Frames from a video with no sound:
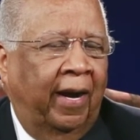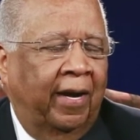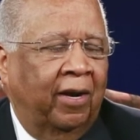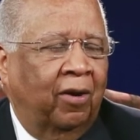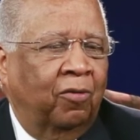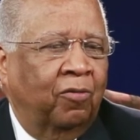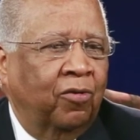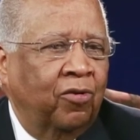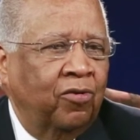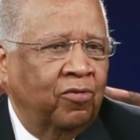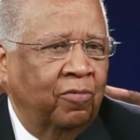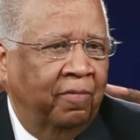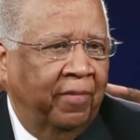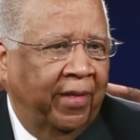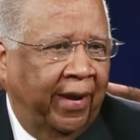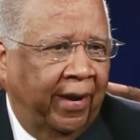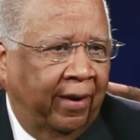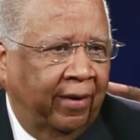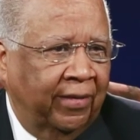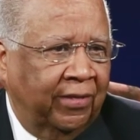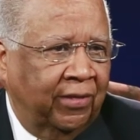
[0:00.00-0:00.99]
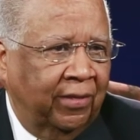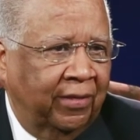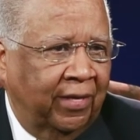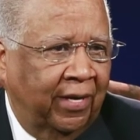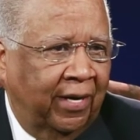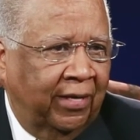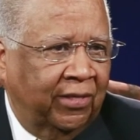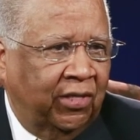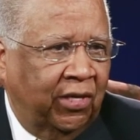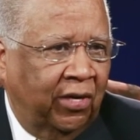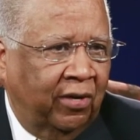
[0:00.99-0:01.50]
a room there
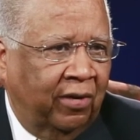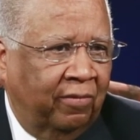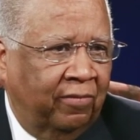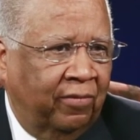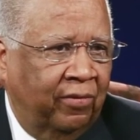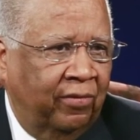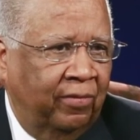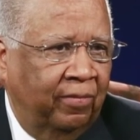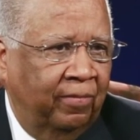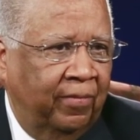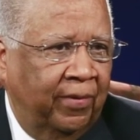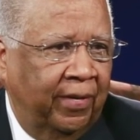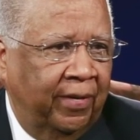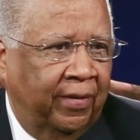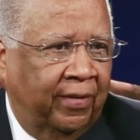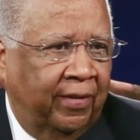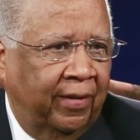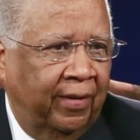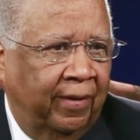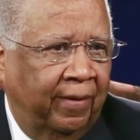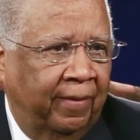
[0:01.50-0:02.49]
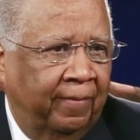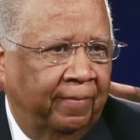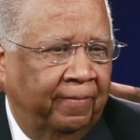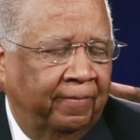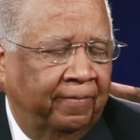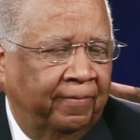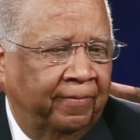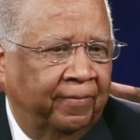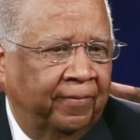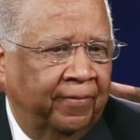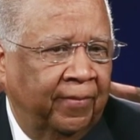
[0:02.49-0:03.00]
that I shared a room with a
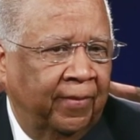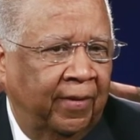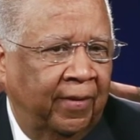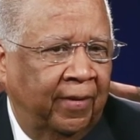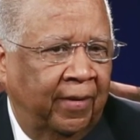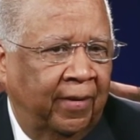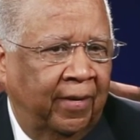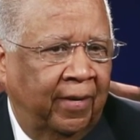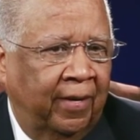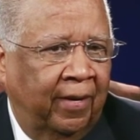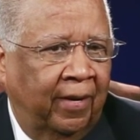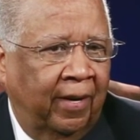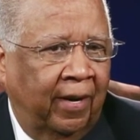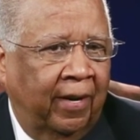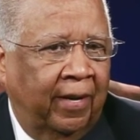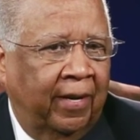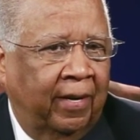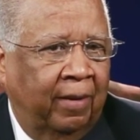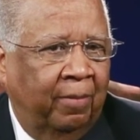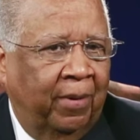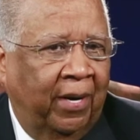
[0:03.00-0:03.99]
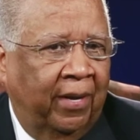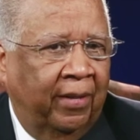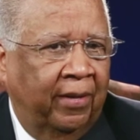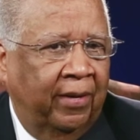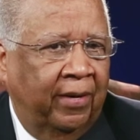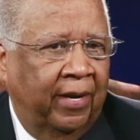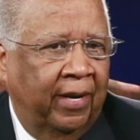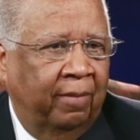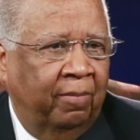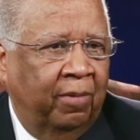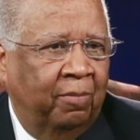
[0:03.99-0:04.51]
lady by the
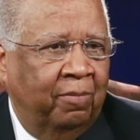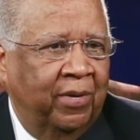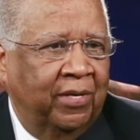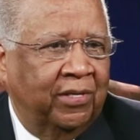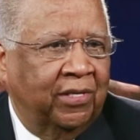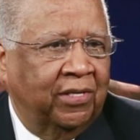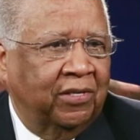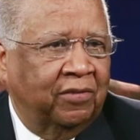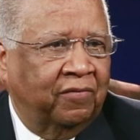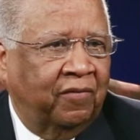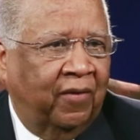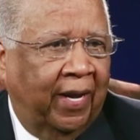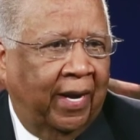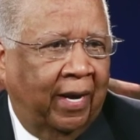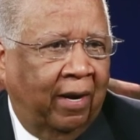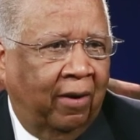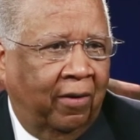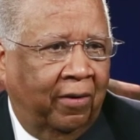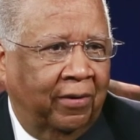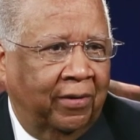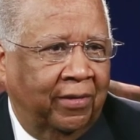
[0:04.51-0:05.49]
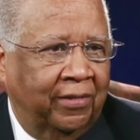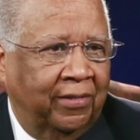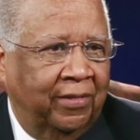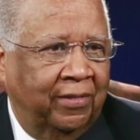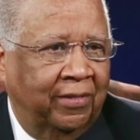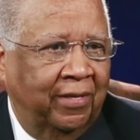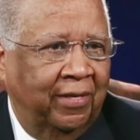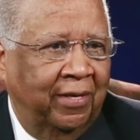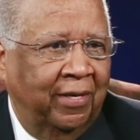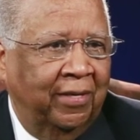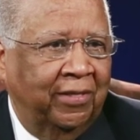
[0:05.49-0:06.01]
name of Mrs. Flowers.
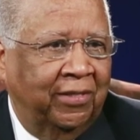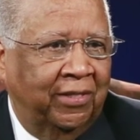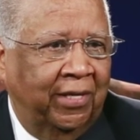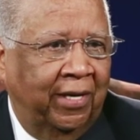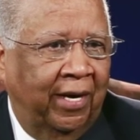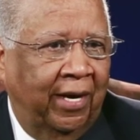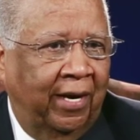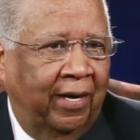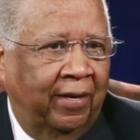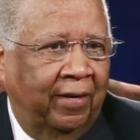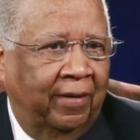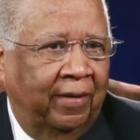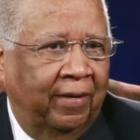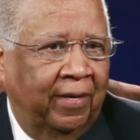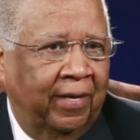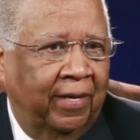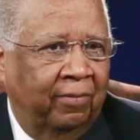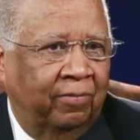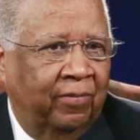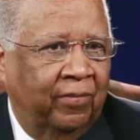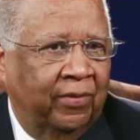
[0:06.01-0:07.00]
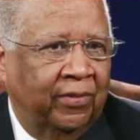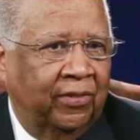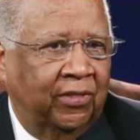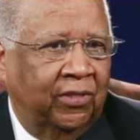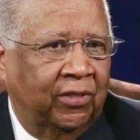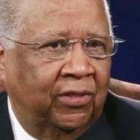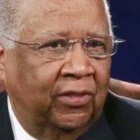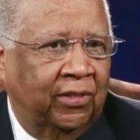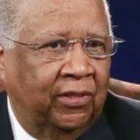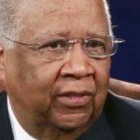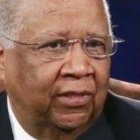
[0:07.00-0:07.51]
She
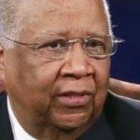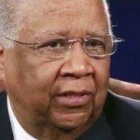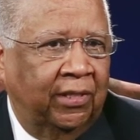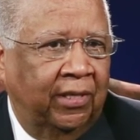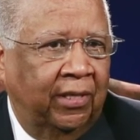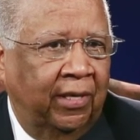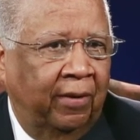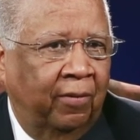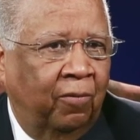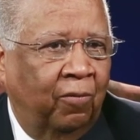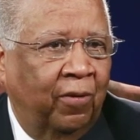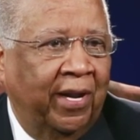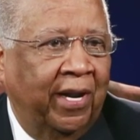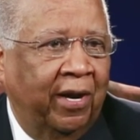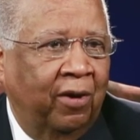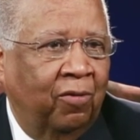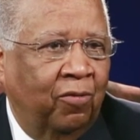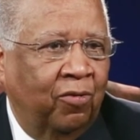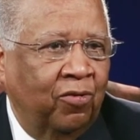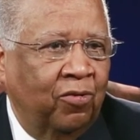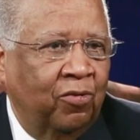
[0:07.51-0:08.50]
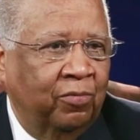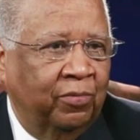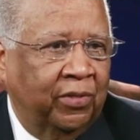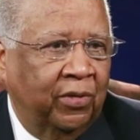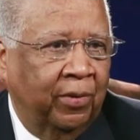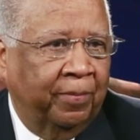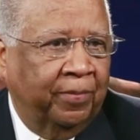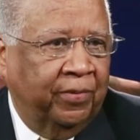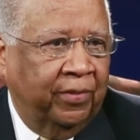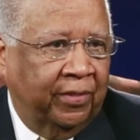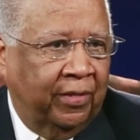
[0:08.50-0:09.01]
rented rooms
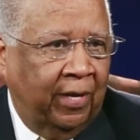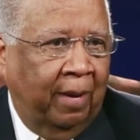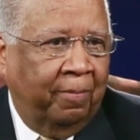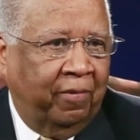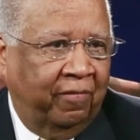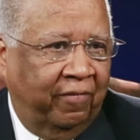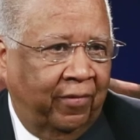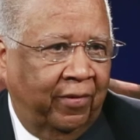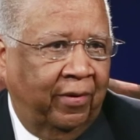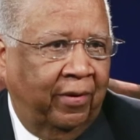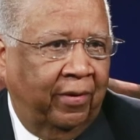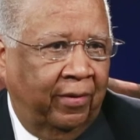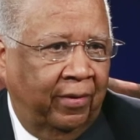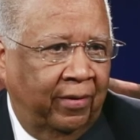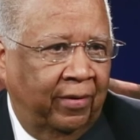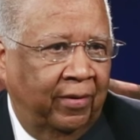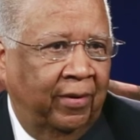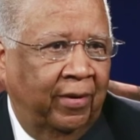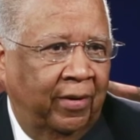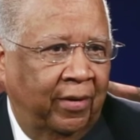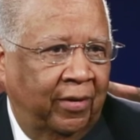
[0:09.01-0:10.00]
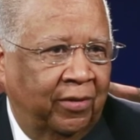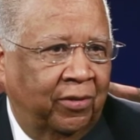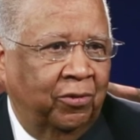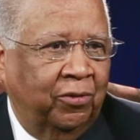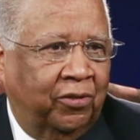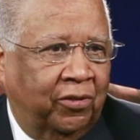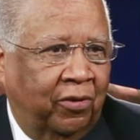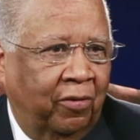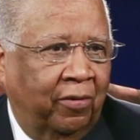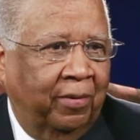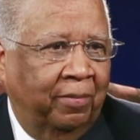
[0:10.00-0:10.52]
up the top of her
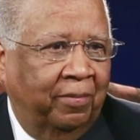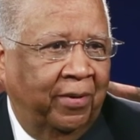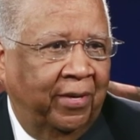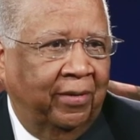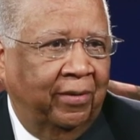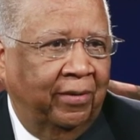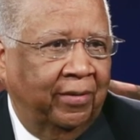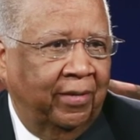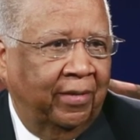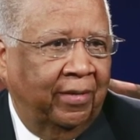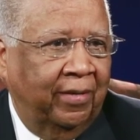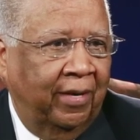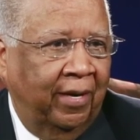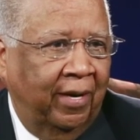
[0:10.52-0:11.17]
two-story building.